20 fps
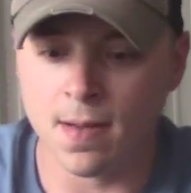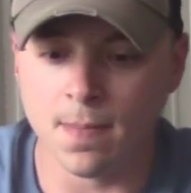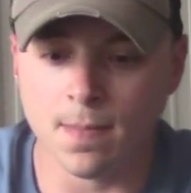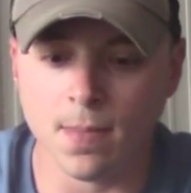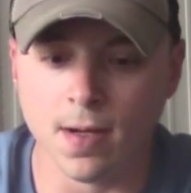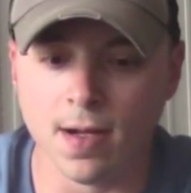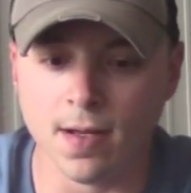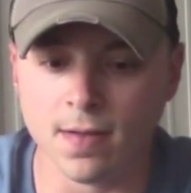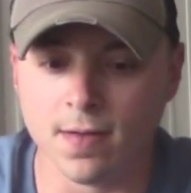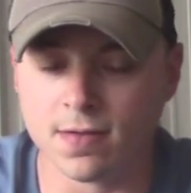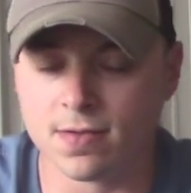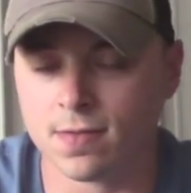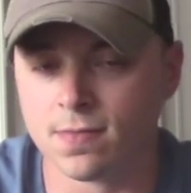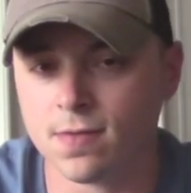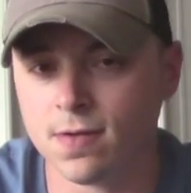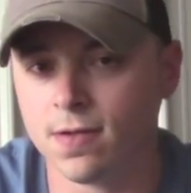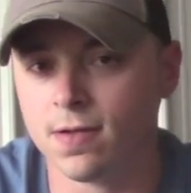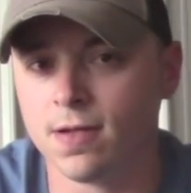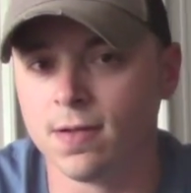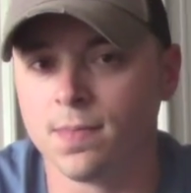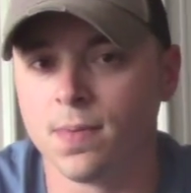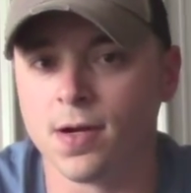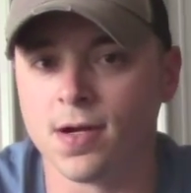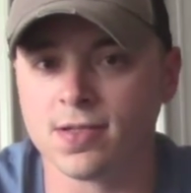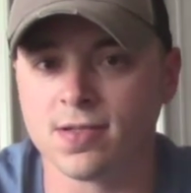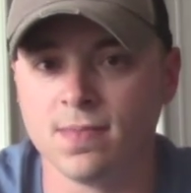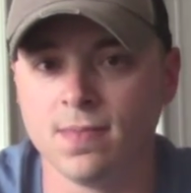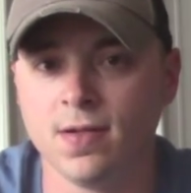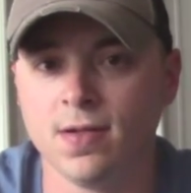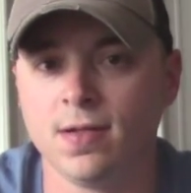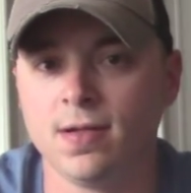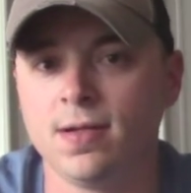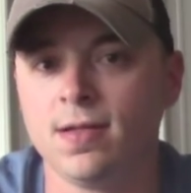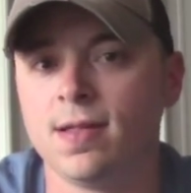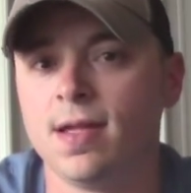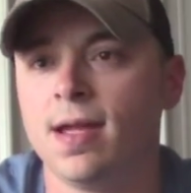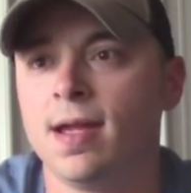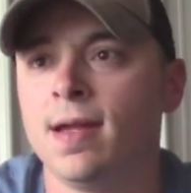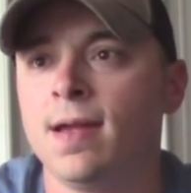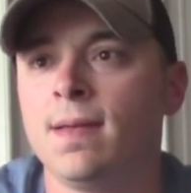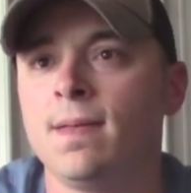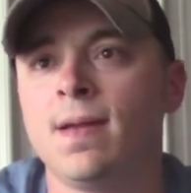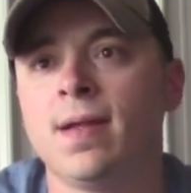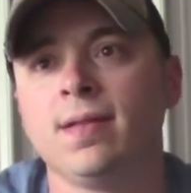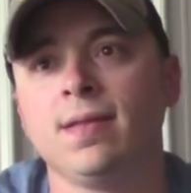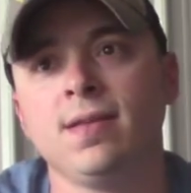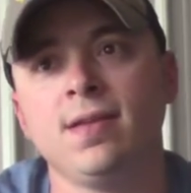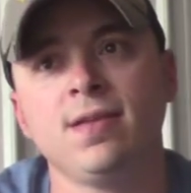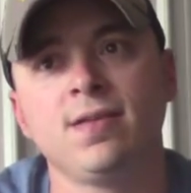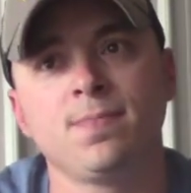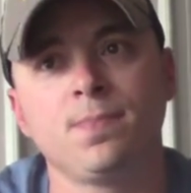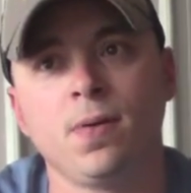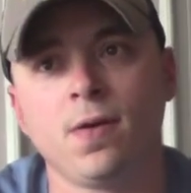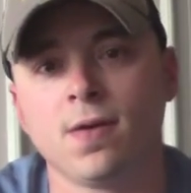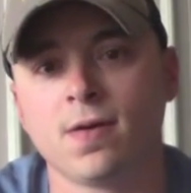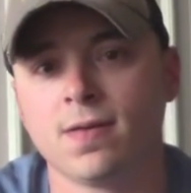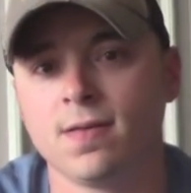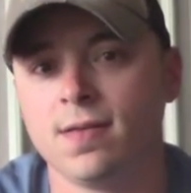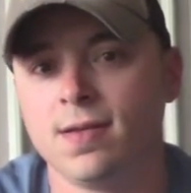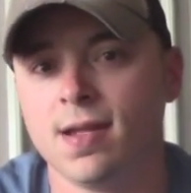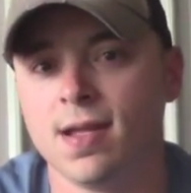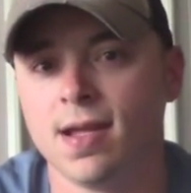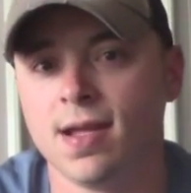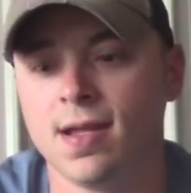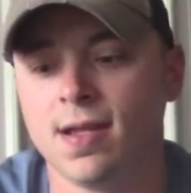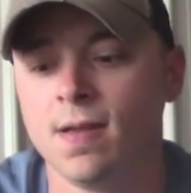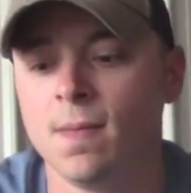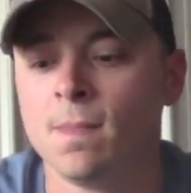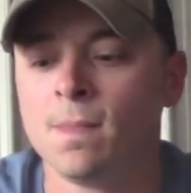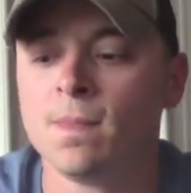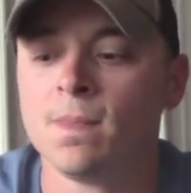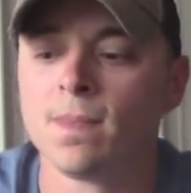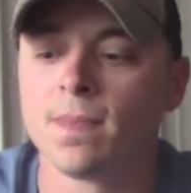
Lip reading: But there's a really good possibility that at least part of the day